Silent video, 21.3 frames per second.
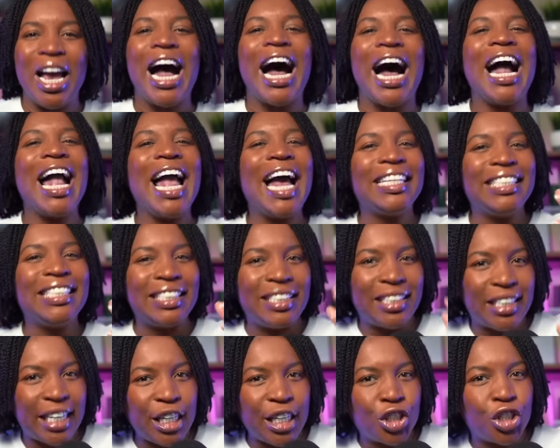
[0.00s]
I had to
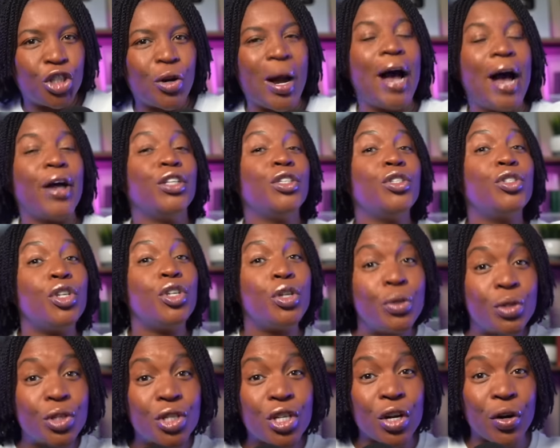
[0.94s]
teach her how to
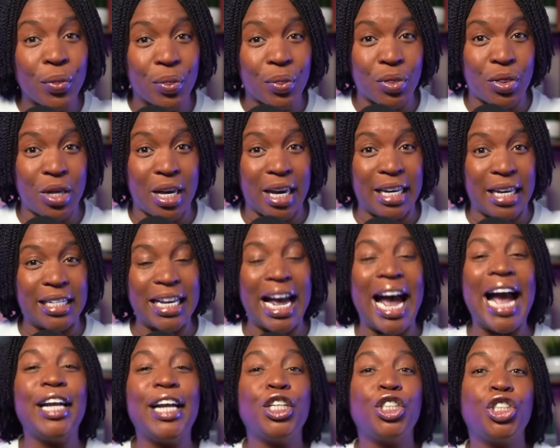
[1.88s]
do certain things, I
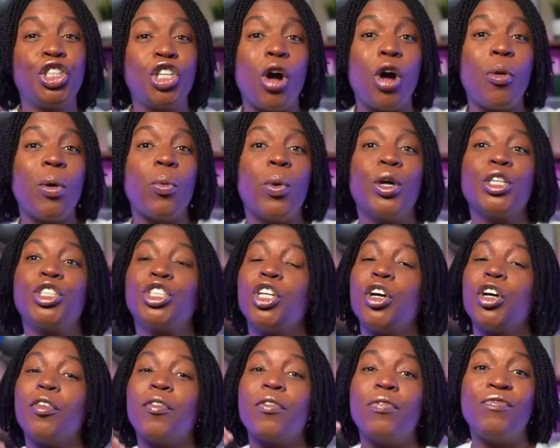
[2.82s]
had to show her where
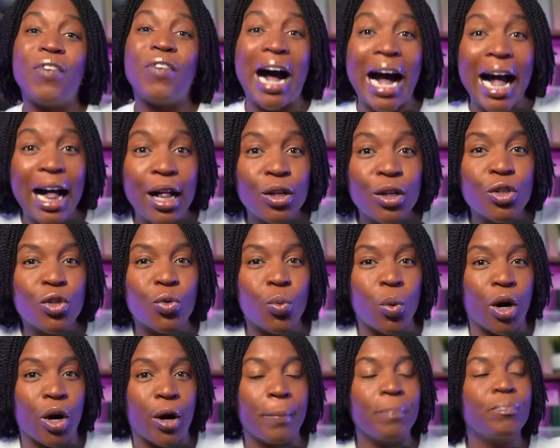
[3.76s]
certain files
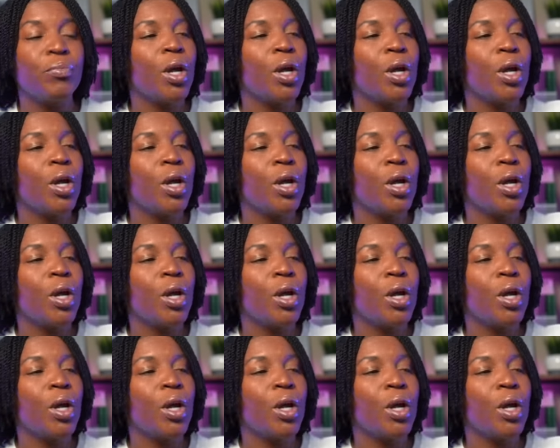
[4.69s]
were.